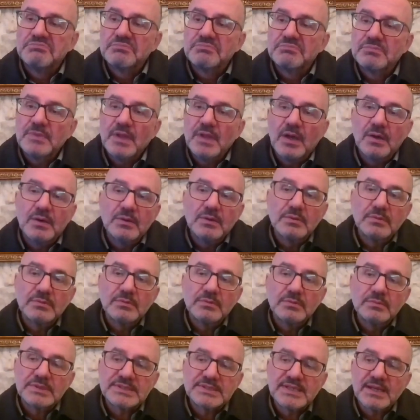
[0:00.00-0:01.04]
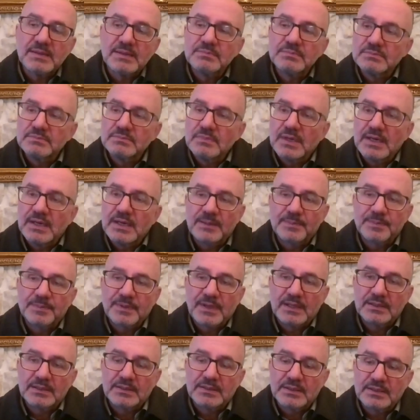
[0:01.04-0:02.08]
now some Arab
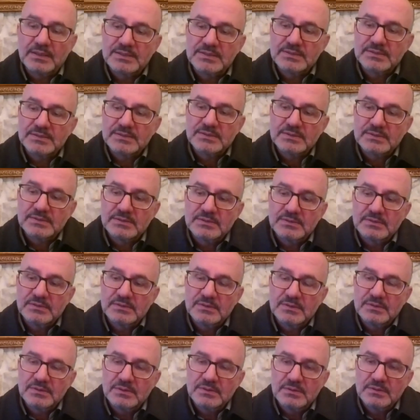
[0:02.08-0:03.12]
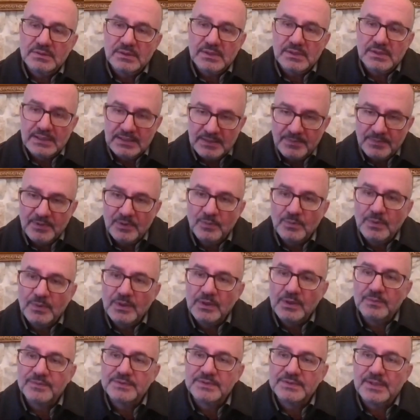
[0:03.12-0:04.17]
countries, and Lebanon
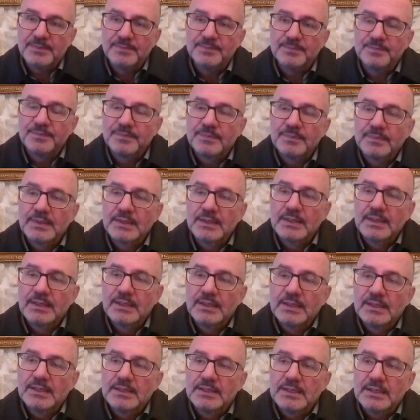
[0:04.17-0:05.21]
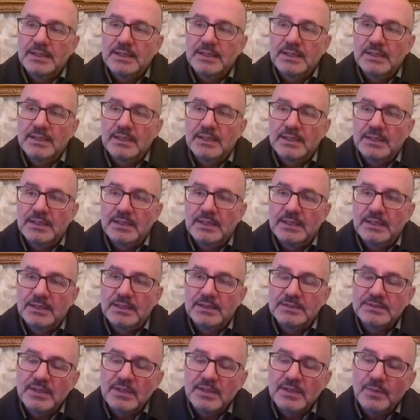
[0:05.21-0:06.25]
one of them,
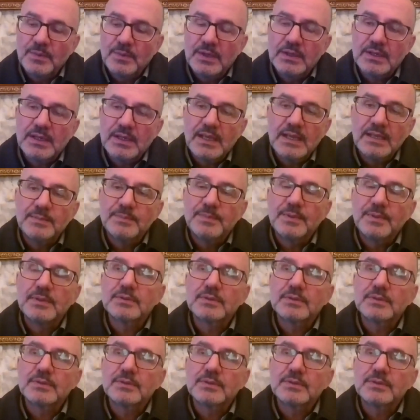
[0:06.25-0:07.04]
they were able